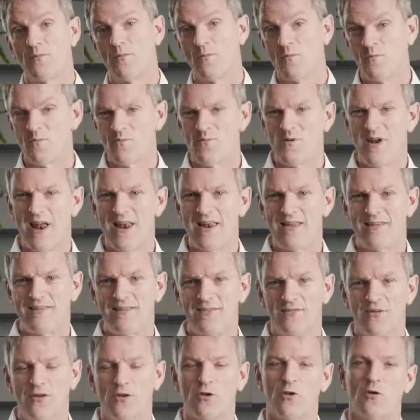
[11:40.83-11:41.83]

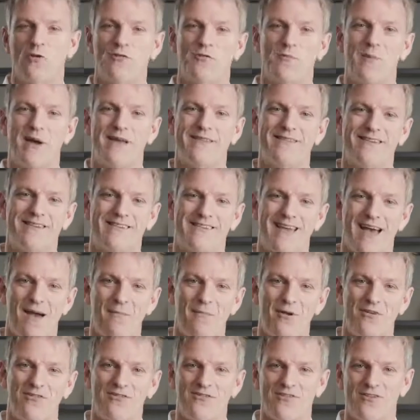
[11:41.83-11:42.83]
relatively cosmetic
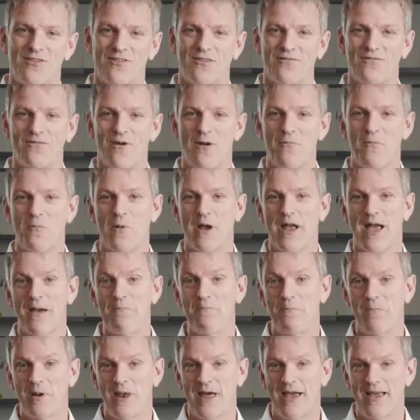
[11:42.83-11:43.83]
damage to the front wing
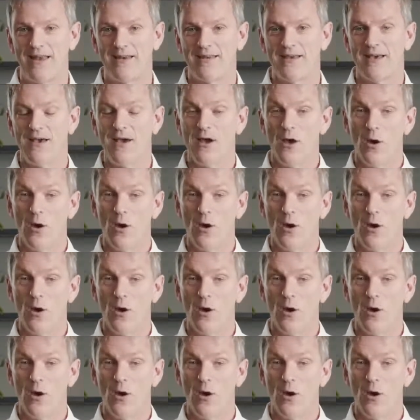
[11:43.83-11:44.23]
end plate,